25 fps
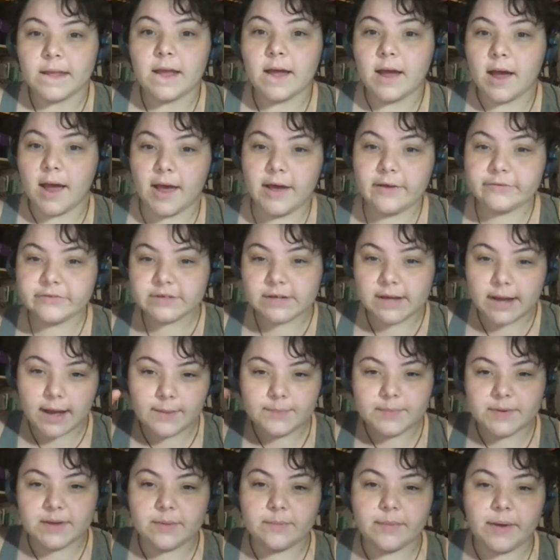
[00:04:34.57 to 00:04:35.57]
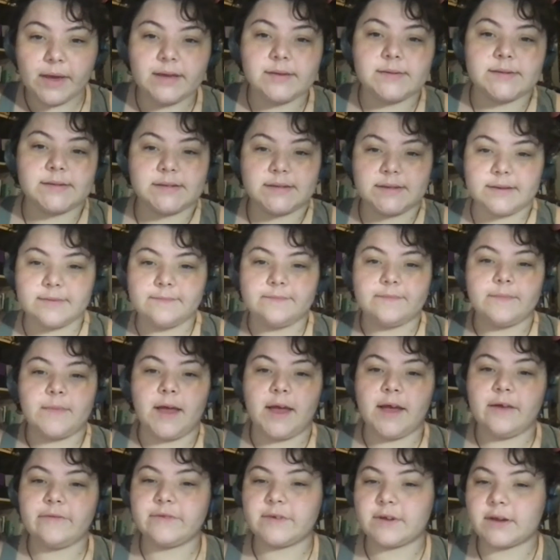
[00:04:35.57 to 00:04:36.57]
I have to copy and paste. I
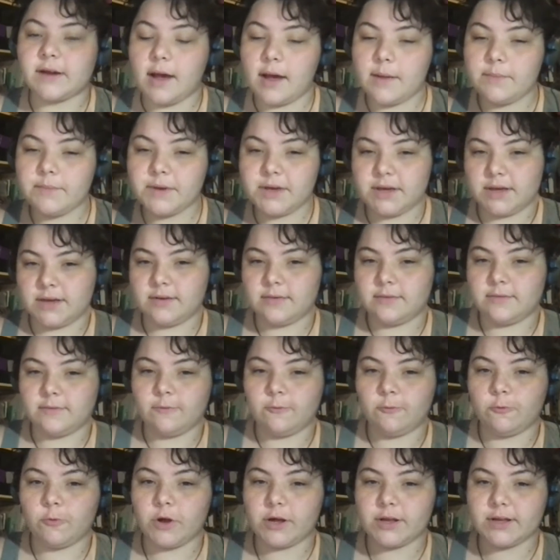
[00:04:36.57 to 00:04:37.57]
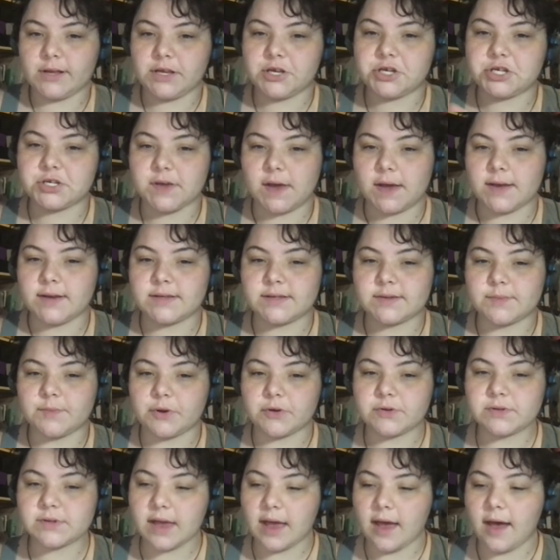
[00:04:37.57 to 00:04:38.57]
have to copy what each slide is
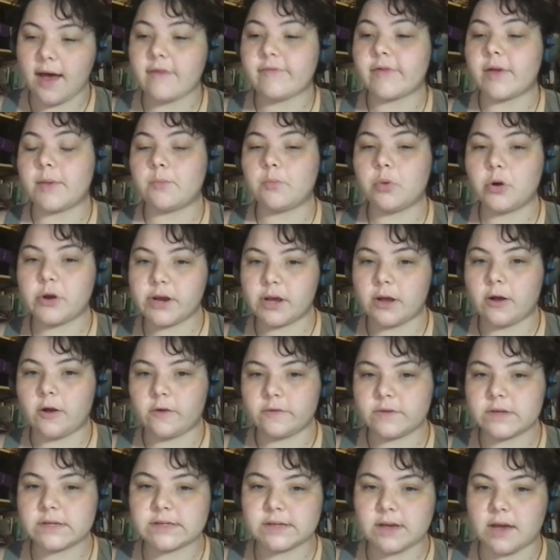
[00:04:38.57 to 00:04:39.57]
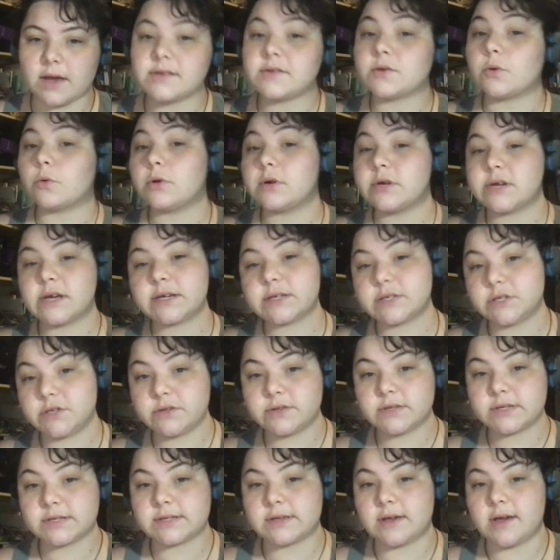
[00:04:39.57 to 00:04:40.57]
supposed to have and put it on the slides or next to
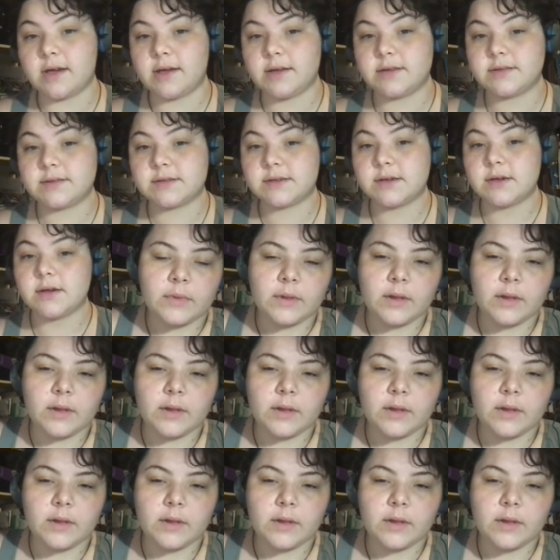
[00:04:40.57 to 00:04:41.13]
the slides.